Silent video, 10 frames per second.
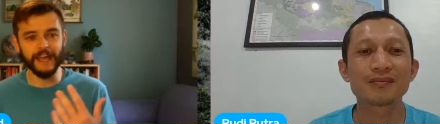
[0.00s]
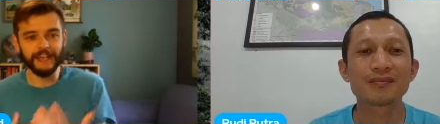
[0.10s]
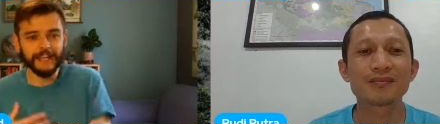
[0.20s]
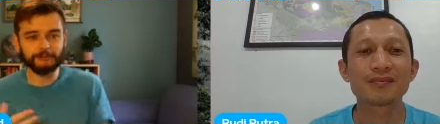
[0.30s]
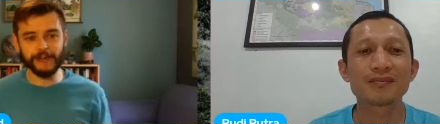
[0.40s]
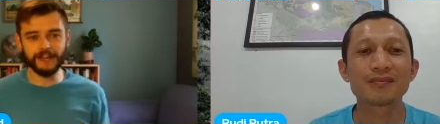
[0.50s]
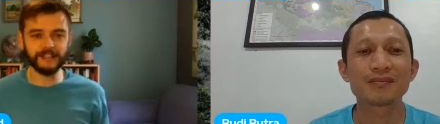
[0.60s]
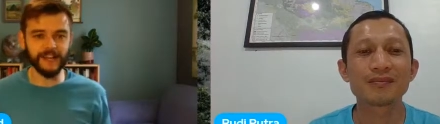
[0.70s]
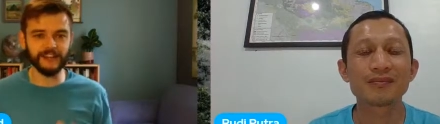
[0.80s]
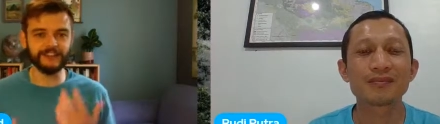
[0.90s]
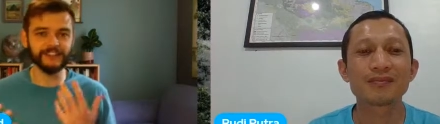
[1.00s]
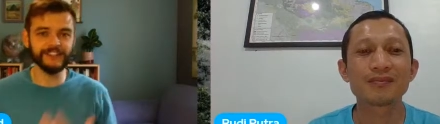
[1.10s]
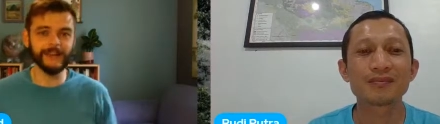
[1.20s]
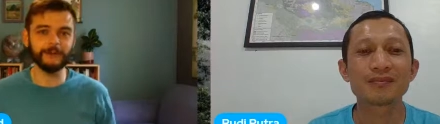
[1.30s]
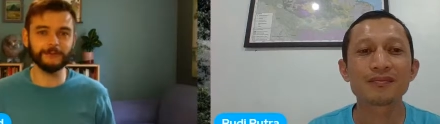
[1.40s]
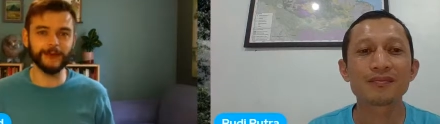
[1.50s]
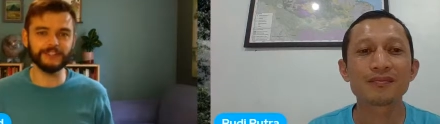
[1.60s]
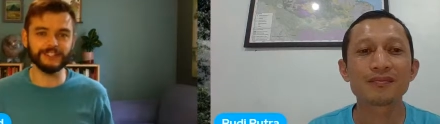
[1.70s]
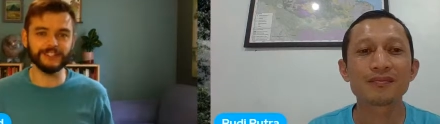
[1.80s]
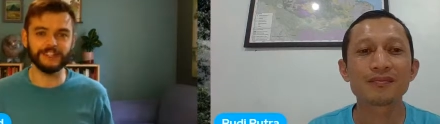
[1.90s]
Speaker 1: and they recognize and see how
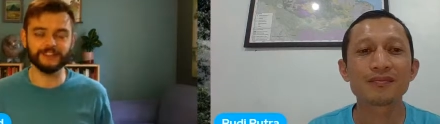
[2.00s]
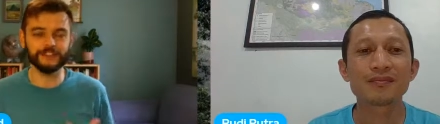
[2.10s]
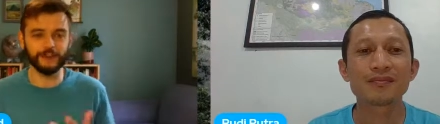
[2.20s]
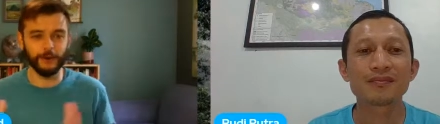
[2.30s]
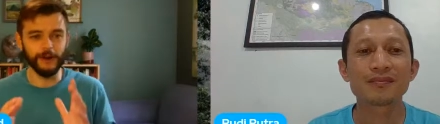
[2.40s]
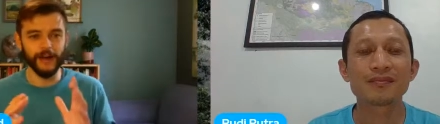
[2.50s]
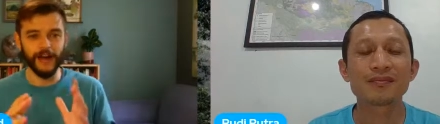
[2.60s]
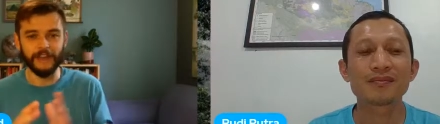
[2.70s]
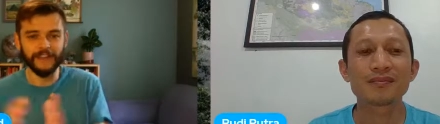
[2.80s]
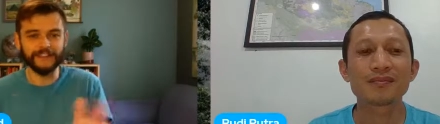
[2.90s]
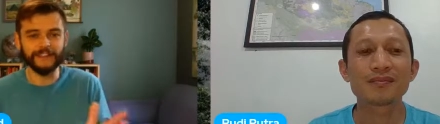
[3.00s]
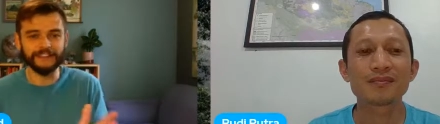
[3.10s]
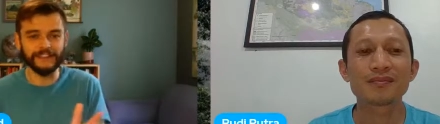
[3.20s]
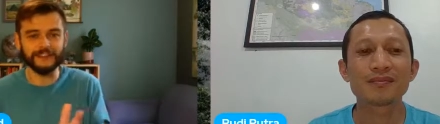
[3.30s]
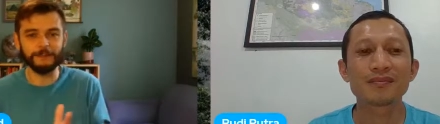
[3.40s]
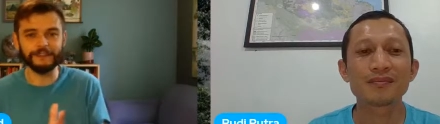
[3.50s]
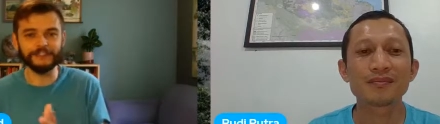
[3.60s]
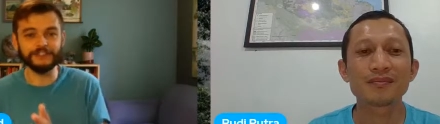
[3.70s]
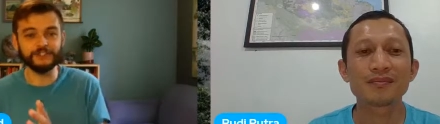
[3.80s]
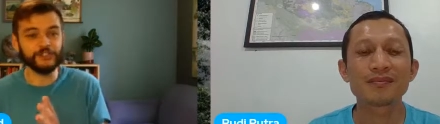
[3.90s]
special it is. And so I think that that's a nice
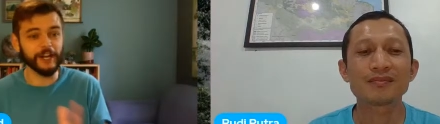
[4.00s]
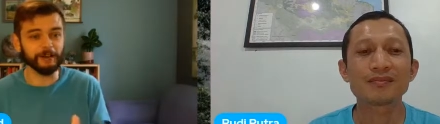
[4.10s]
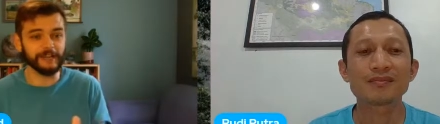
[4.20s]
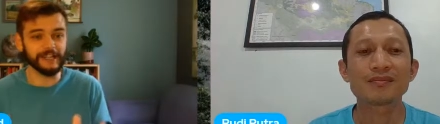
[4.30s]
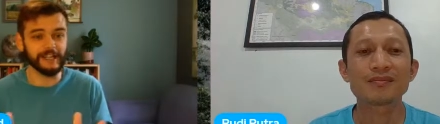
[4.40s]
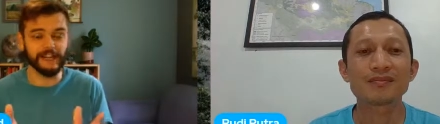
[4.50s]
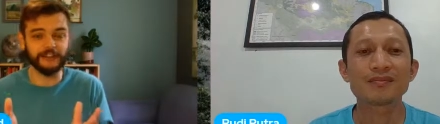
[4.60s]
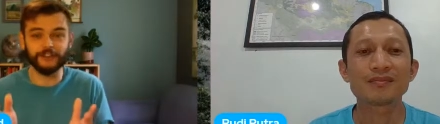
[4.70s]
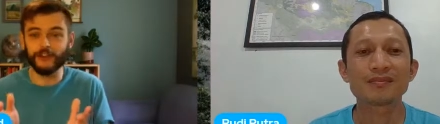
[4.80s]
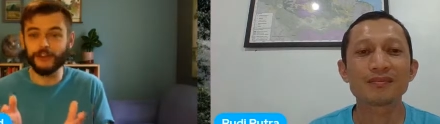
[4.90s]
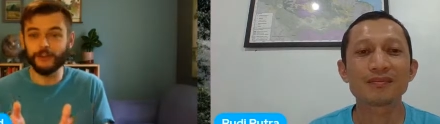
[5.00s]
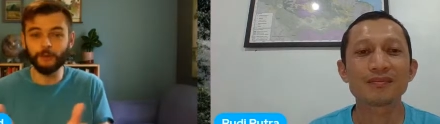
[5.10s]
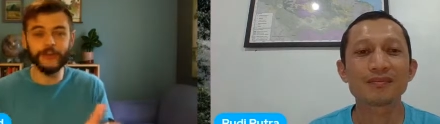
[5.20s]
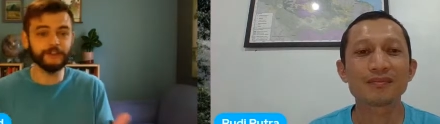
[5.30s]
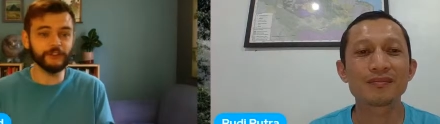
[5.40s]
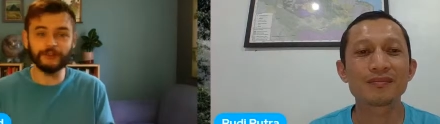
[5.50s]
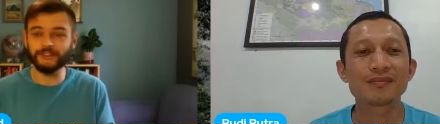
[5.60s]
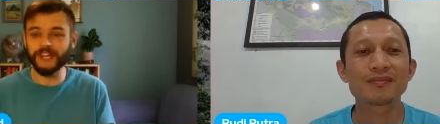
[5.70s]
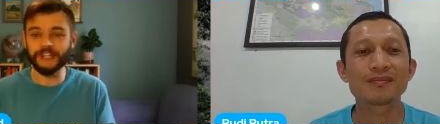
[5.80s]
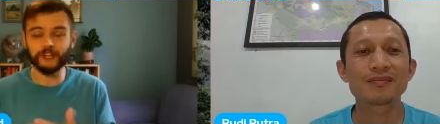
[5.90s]
message generally is we have
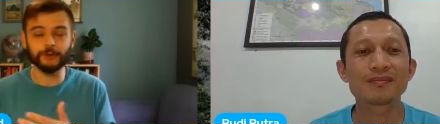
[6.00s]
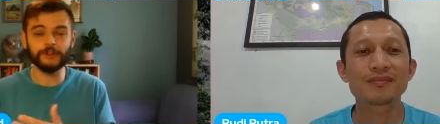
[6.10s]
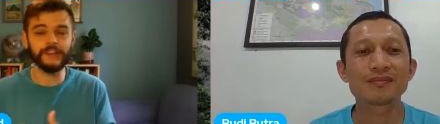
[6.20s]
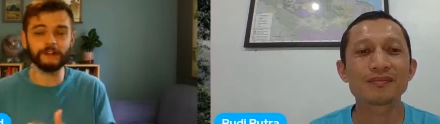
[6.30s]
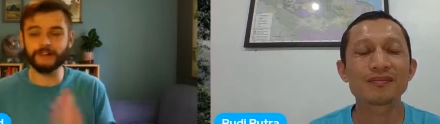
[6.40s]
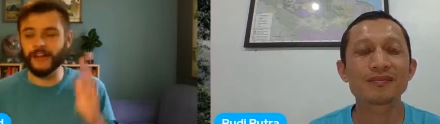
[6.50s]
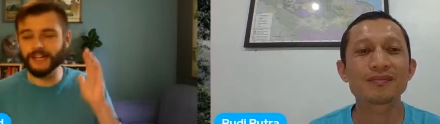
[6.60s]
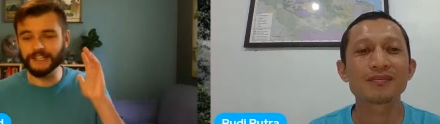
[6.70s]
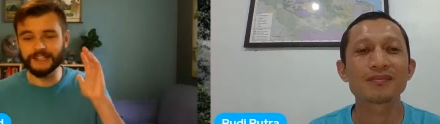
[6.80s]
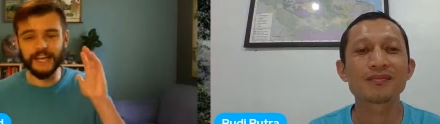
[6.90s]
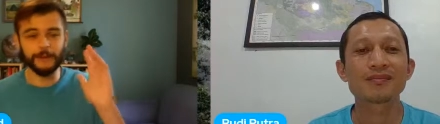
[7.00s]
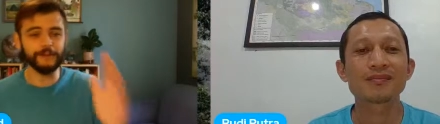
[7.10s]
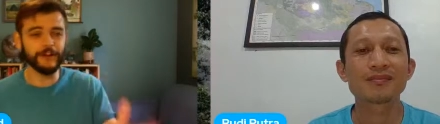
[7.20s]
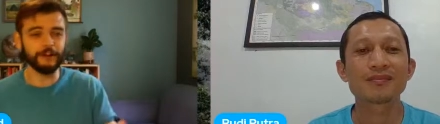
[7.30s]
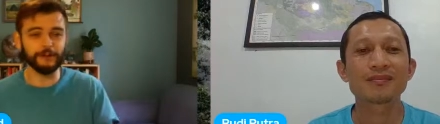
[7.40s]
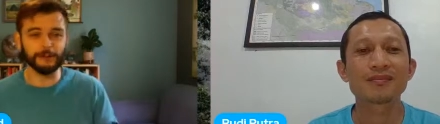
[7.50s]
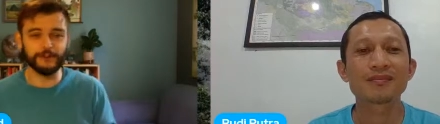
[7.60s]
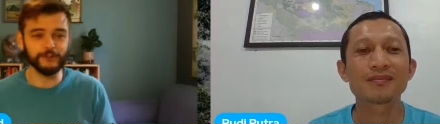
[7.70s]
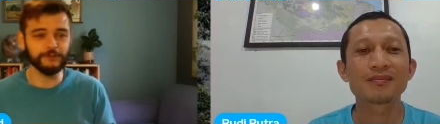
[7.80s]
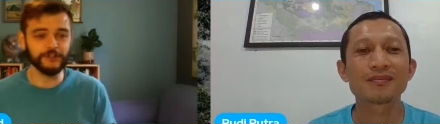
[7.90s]
students again in North Carolina today. We've got
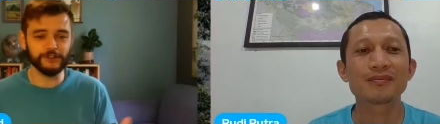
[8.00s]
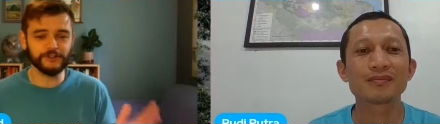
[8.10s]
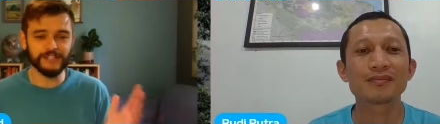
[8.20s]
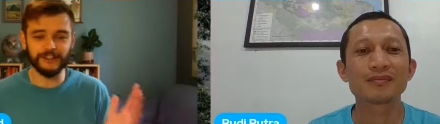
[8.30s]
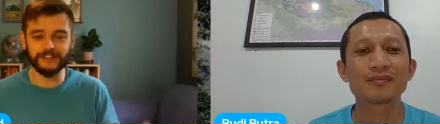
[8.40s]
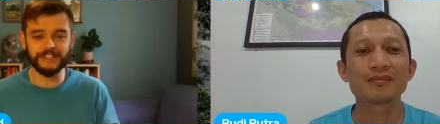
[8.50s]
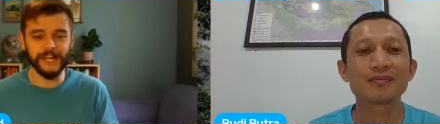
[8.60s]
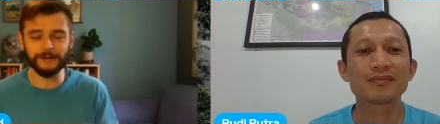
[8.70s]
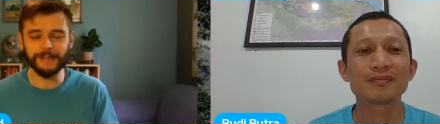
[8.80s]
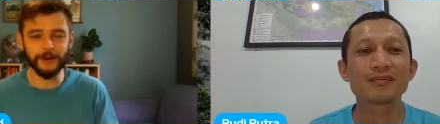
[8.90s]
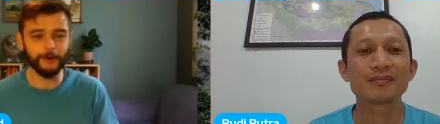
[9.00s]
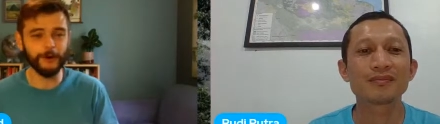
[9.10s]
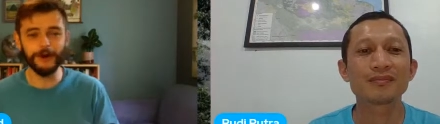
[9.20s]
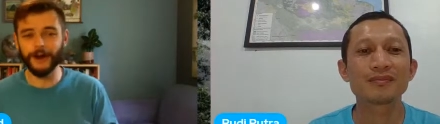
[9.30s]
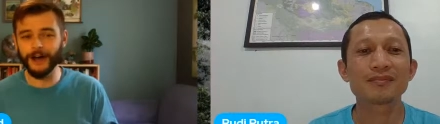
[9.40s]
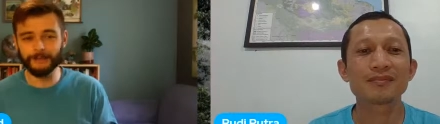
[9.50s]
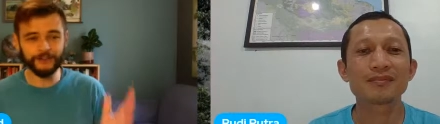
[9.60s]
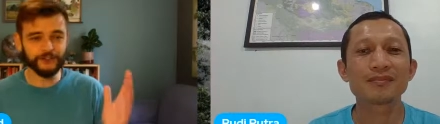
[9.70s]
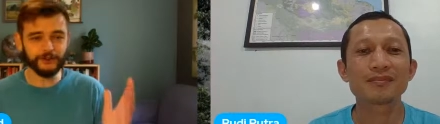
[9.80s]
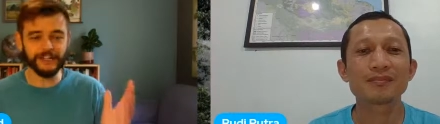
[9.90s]
groups in New Jersey, Ontario, uh,
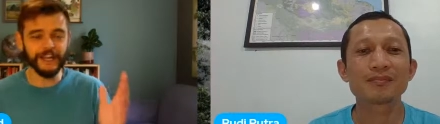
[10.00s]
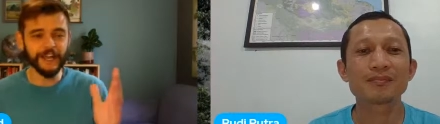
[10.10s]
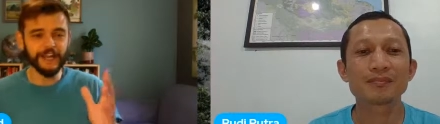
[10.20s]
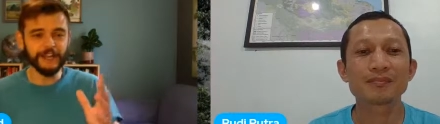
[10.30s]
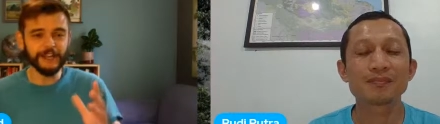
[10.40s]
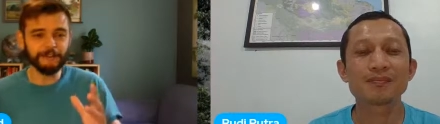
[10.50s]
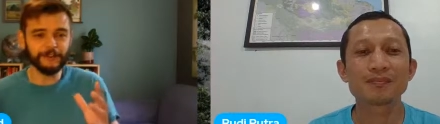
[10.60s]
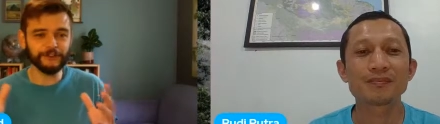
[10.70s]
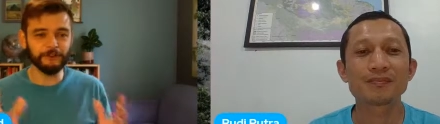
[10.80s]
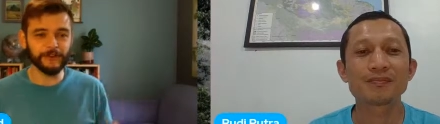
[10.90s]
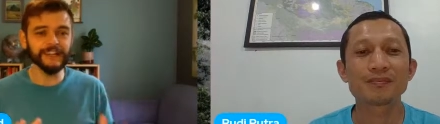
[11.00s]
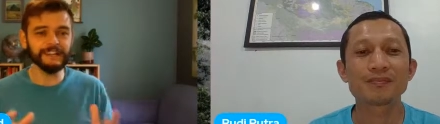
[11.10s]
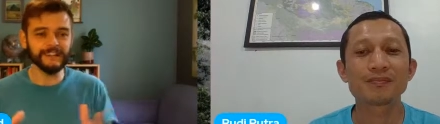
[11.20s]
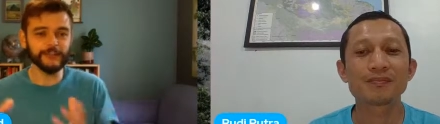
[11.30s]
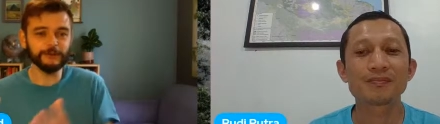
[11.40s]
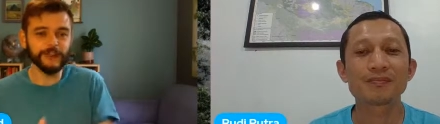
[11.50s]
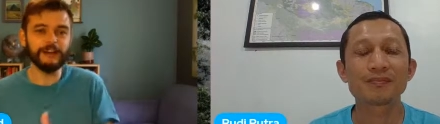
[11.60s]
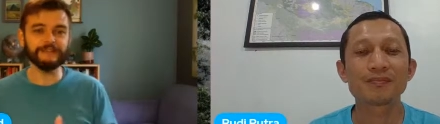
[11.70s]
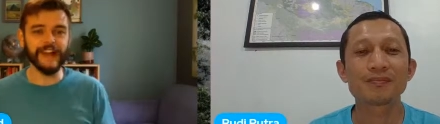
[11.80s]
Missouri if there's a place that you love